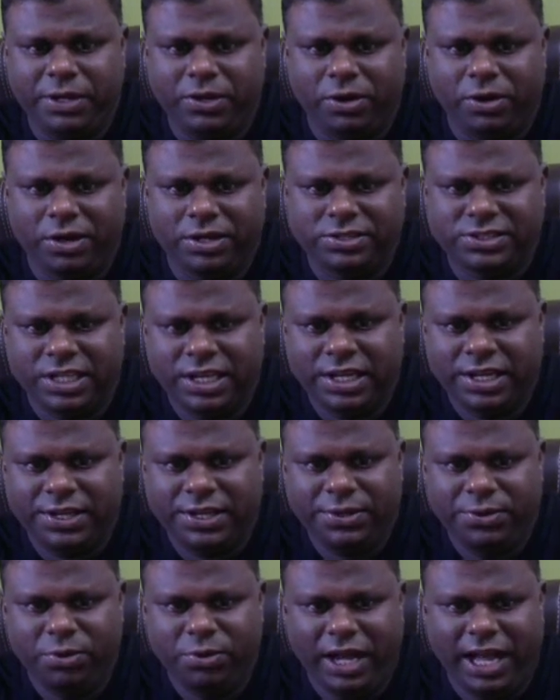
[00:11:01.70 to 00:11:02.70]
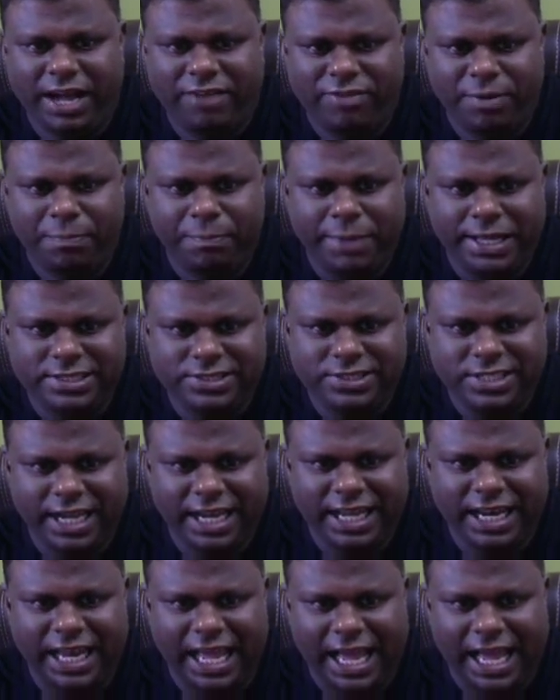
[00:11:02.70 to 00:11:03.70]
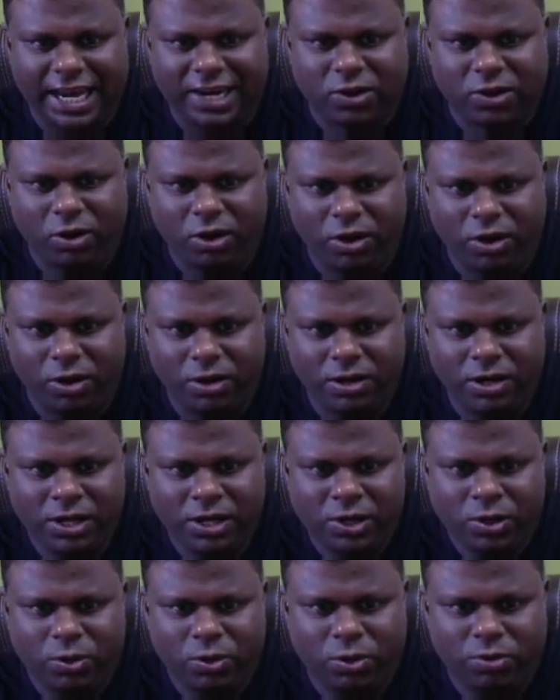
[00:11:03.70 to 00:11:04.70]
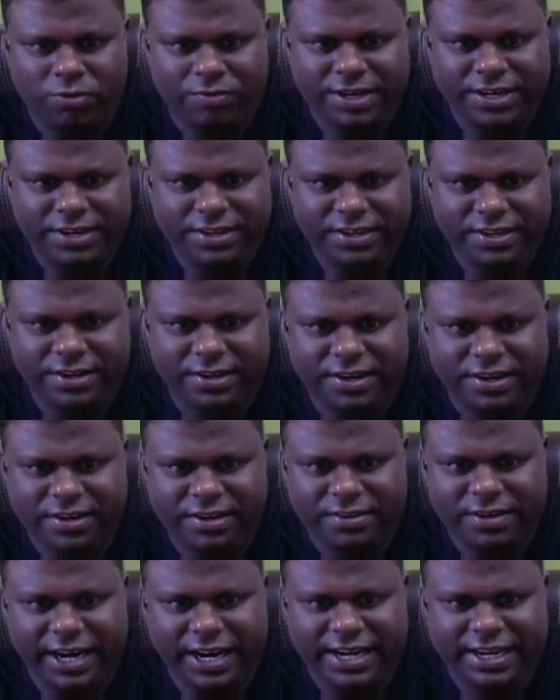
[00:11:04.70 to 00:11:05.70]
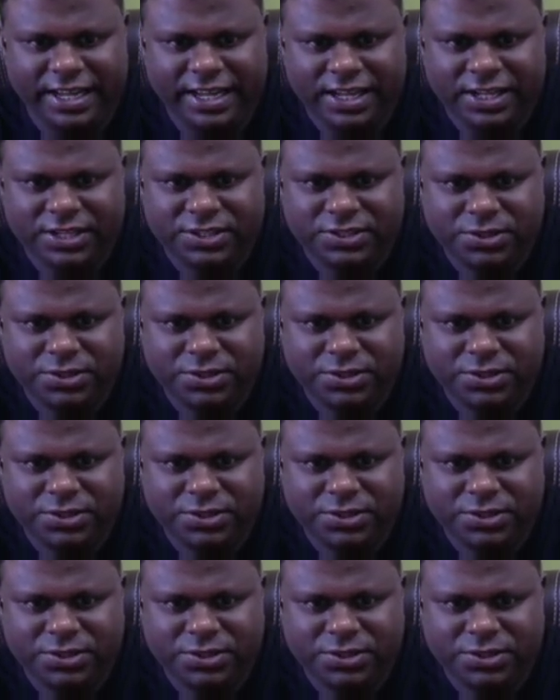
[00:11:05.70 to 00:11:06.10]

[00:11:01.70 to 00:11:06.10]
because you have a benzyl alcohol over here, right?